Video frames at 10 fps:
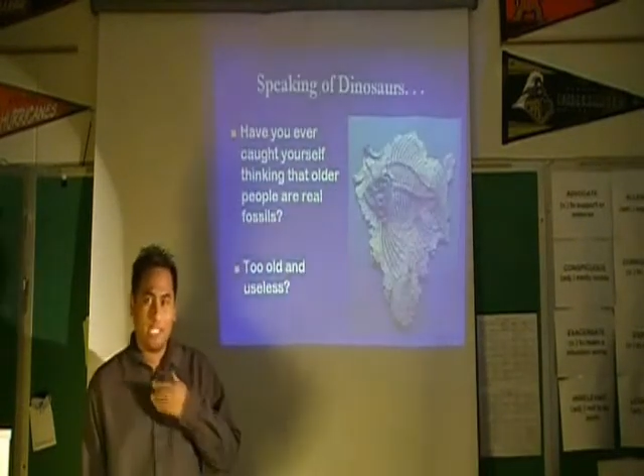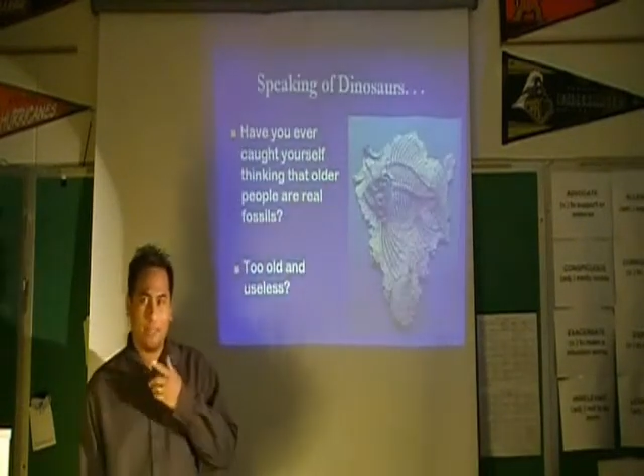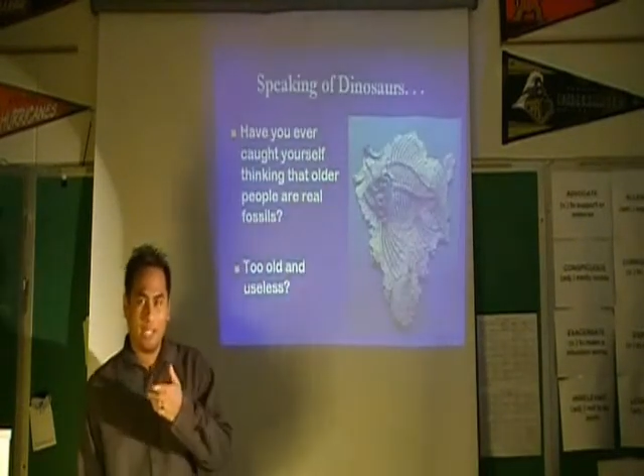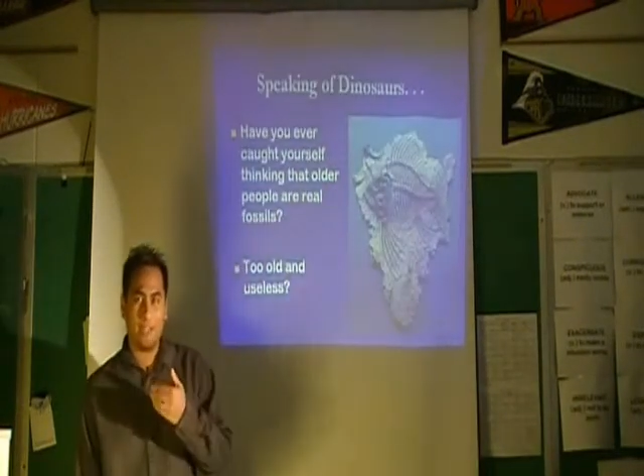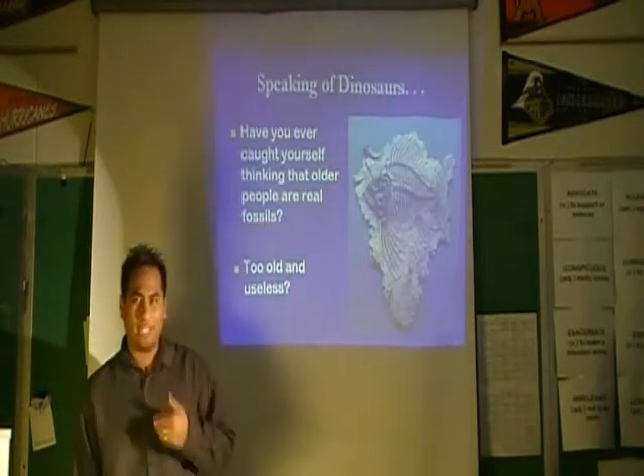
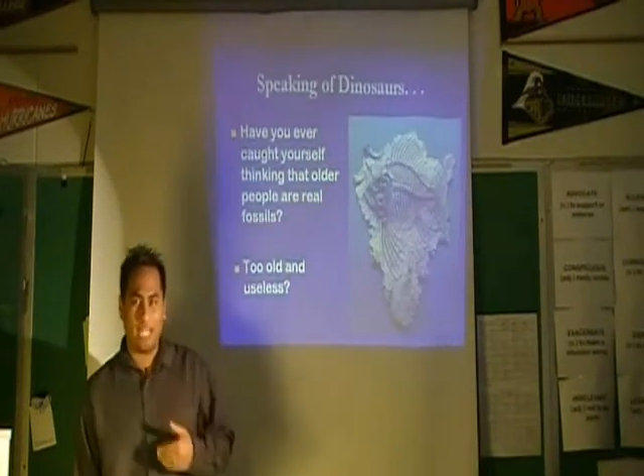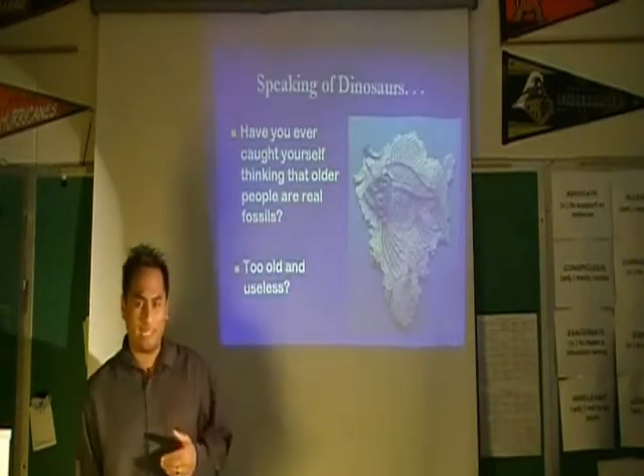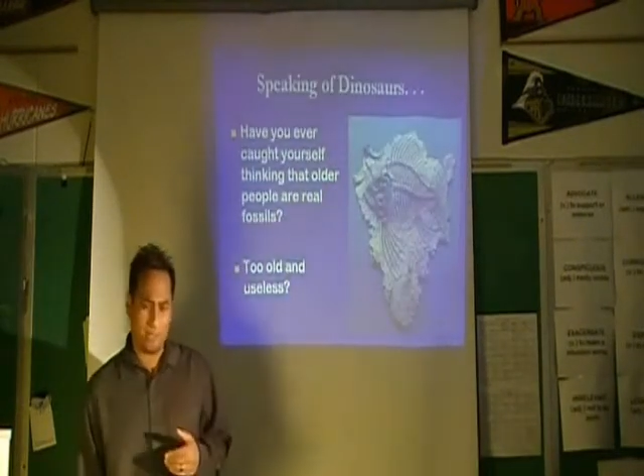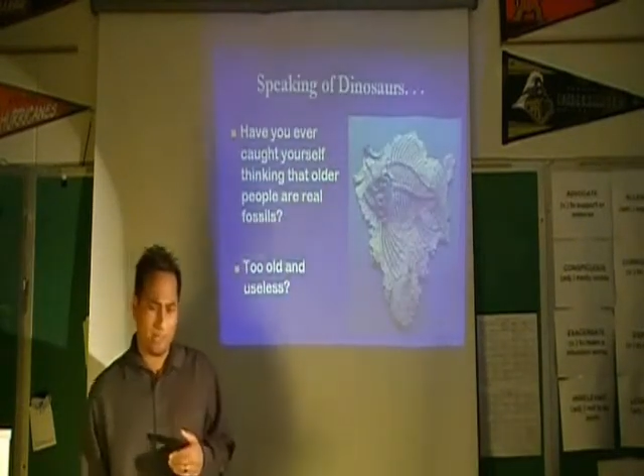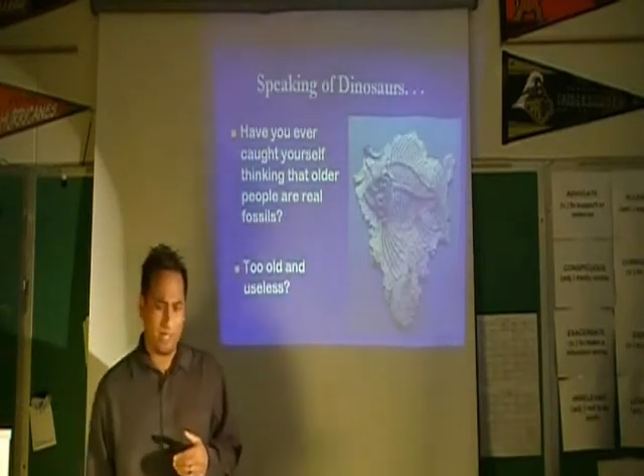Speaking of
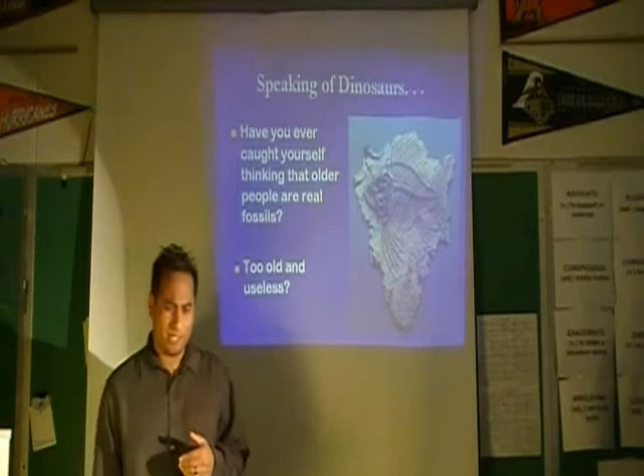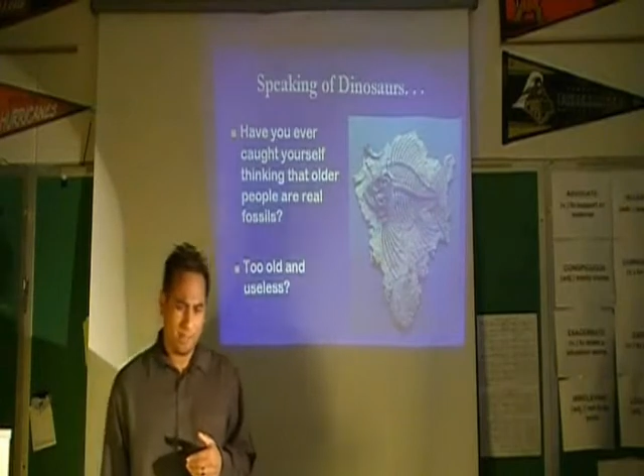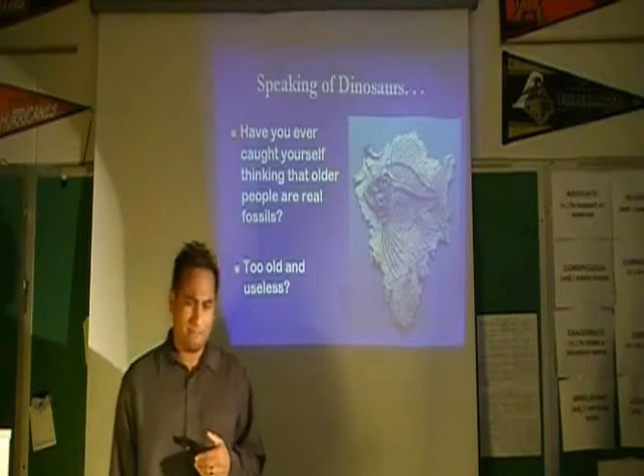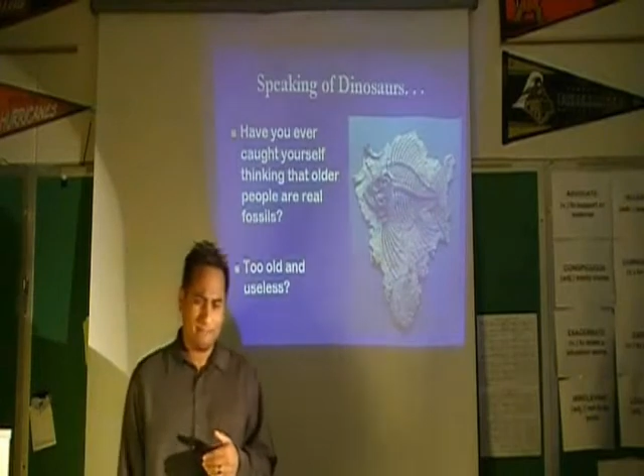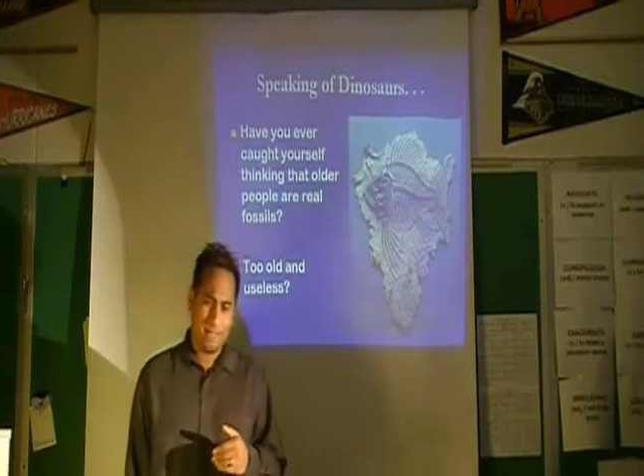
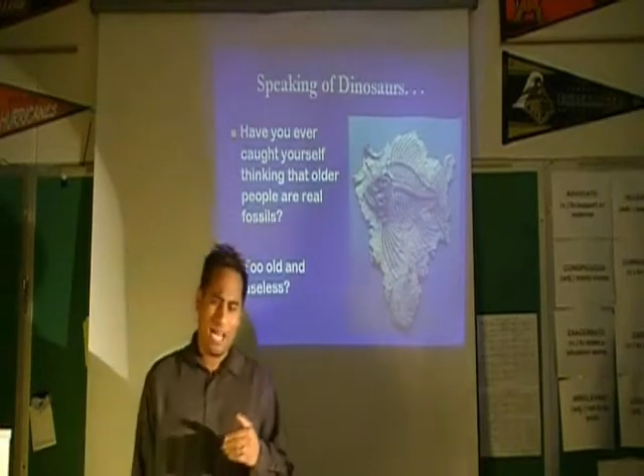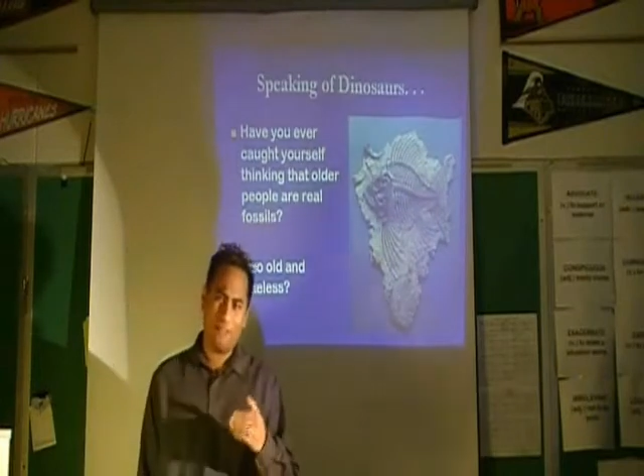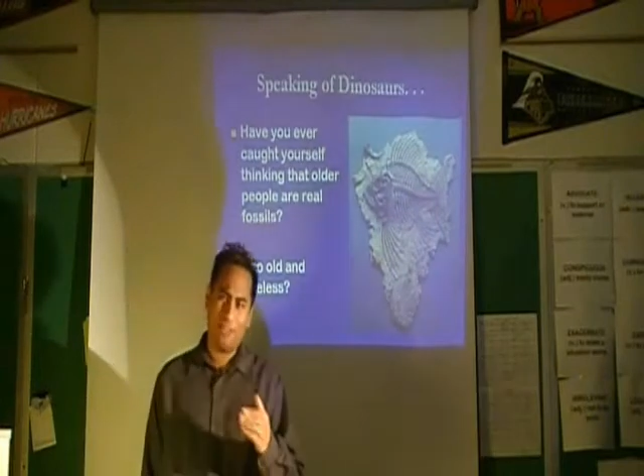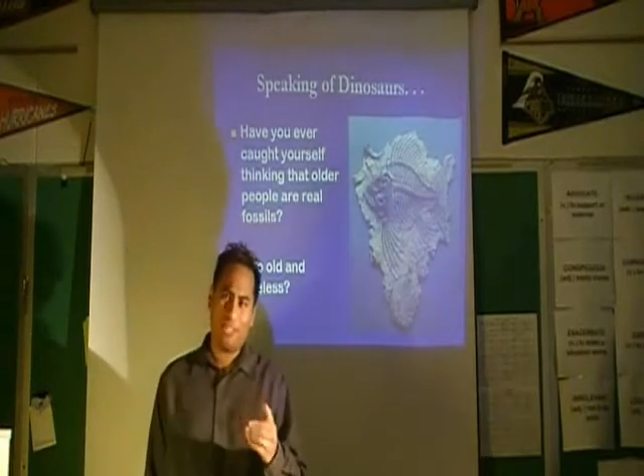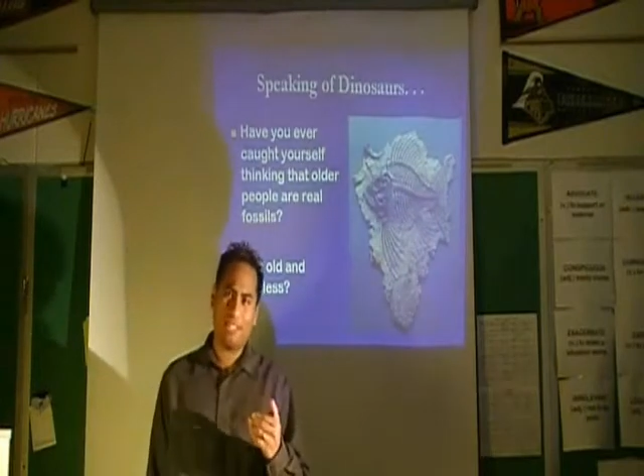dinosaurs,
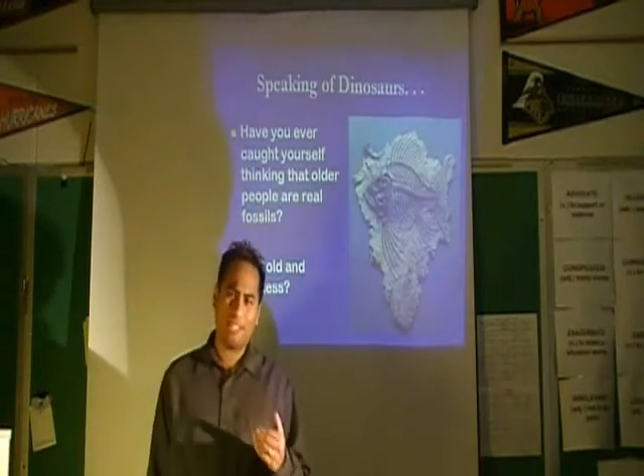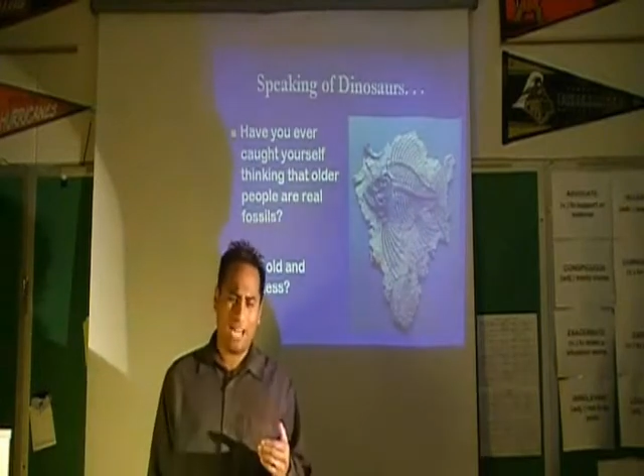have you